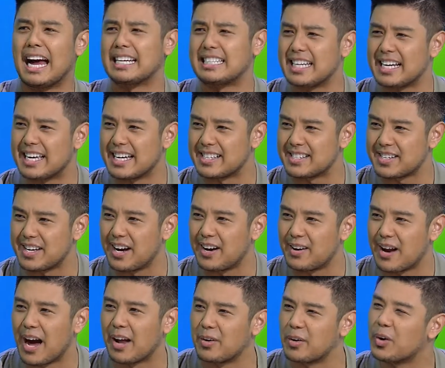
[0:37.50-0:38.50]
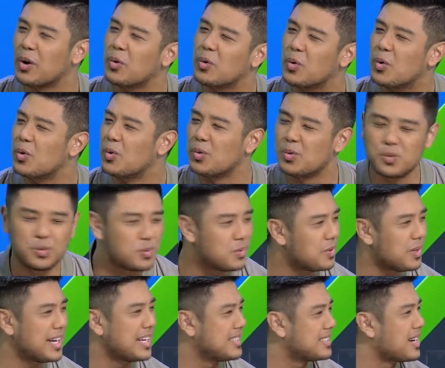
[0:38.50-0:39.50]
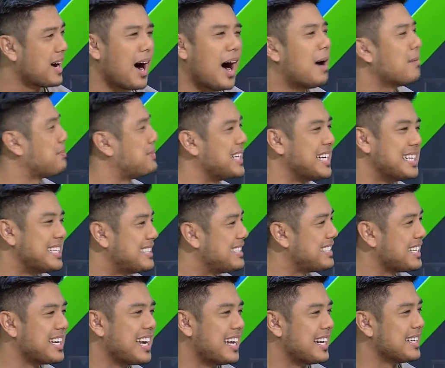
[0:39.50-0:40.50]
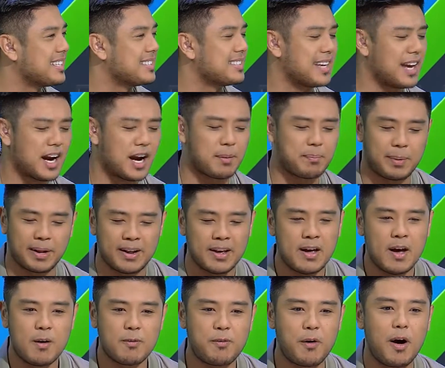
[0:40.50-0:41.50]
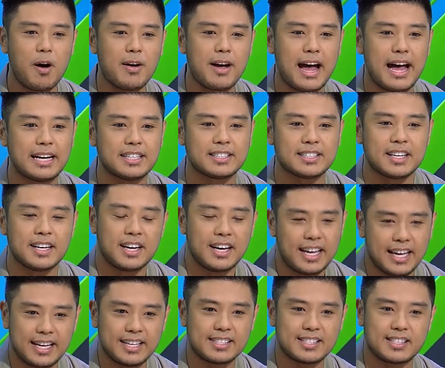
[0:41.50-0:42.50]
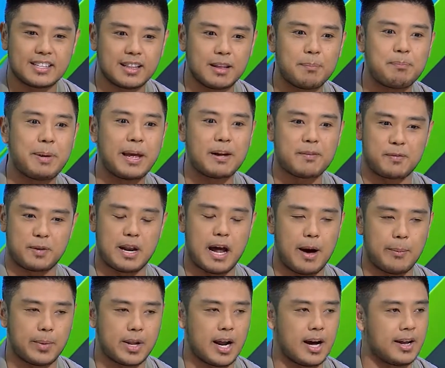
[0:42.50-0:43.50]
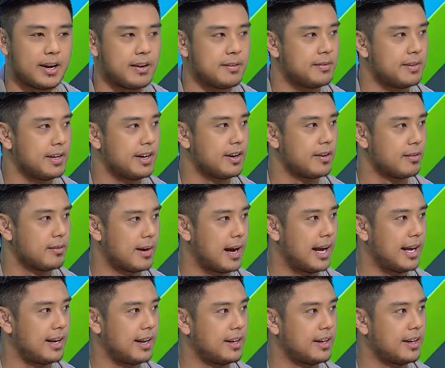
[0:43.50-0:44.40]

to get scared. I don't know who likes to opt in to getting scared, but Fall Guys is the big phenomenon of the year, right?